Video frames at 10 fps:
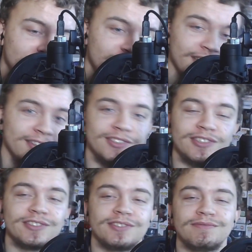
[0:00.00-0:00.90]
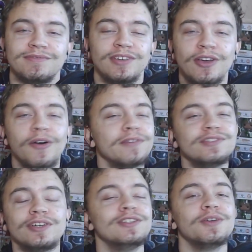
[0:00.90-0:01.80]
and just
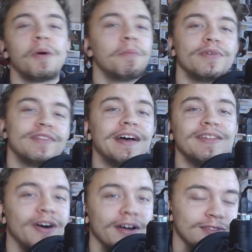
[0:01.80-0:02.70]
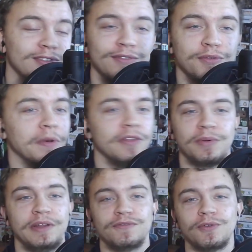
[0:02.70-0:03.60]
continue on with their lives as if
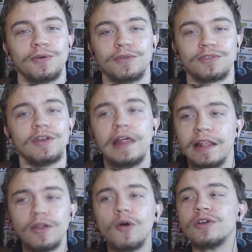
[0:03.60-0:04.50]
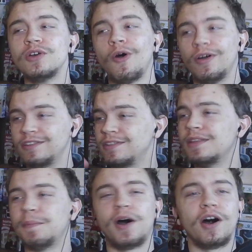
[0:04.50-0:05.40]
2024 is long gone, it's in
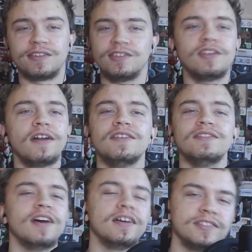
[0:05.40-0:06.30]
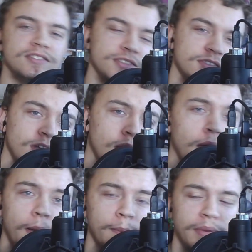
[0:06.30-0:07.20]
the past, done and dusted.
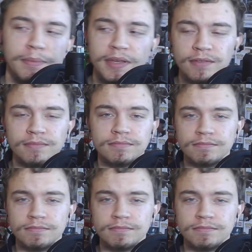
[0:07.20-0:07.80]
But me?